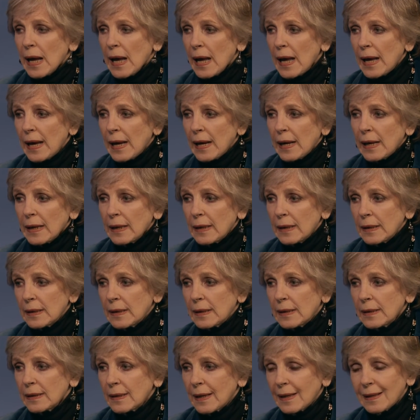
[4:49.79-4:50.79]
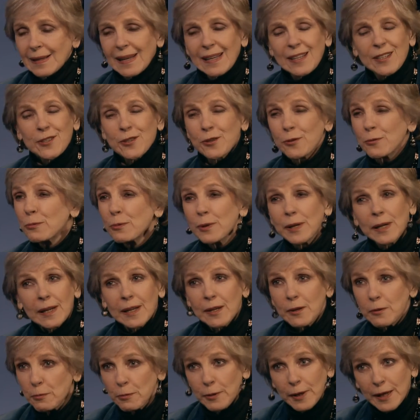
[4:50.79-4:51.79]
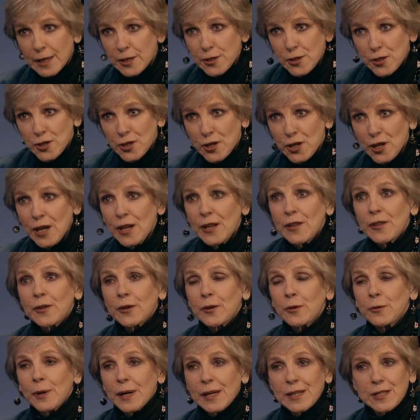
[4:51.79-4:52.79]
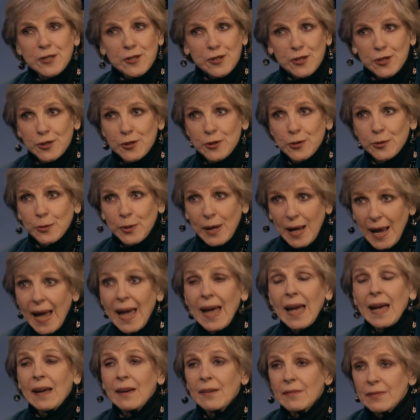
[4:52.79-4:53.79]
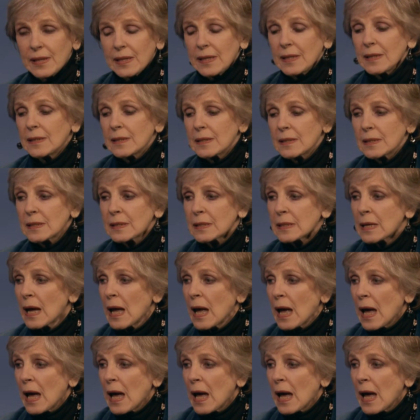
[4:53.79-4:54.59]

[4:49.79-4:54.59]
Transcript: And unless you're really rich, the question you have is,